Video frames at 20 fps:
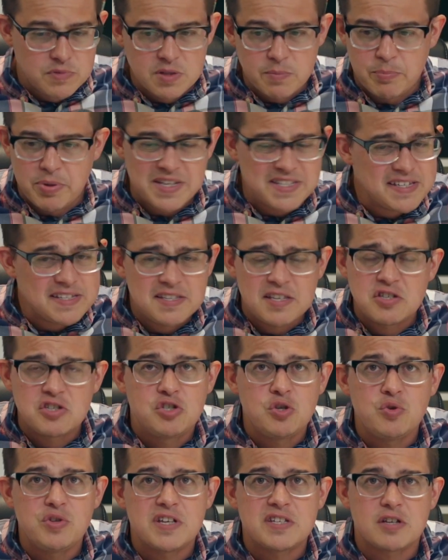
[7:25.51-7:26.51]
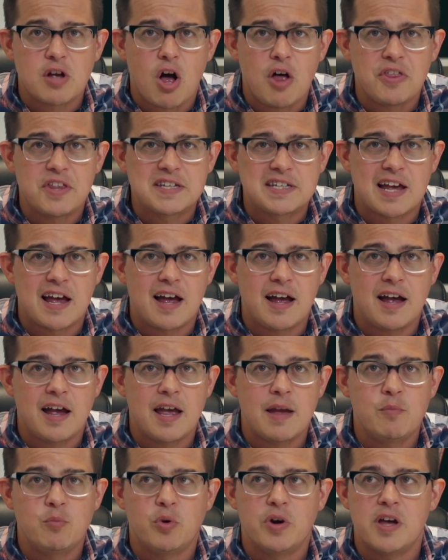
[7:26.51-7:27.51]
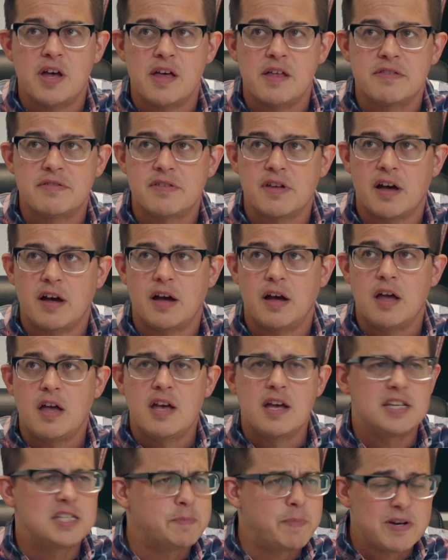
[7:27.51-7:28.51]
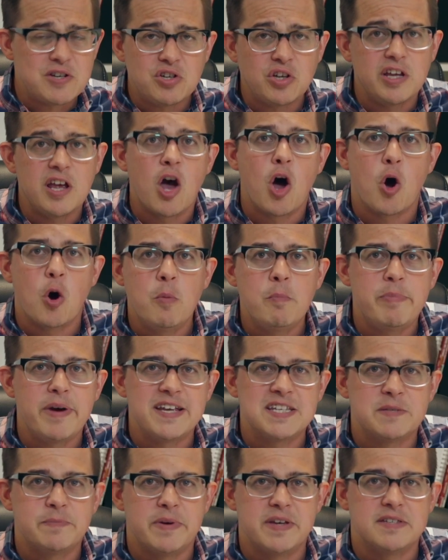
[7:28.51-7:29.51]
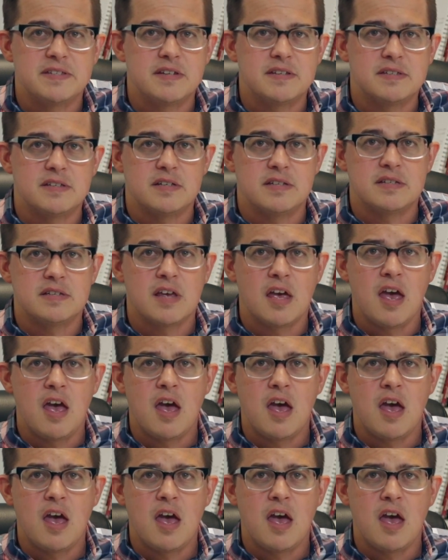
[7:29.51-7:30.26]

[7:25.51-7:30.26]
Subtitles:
Businesses do this all the time with, especially home-based businesses,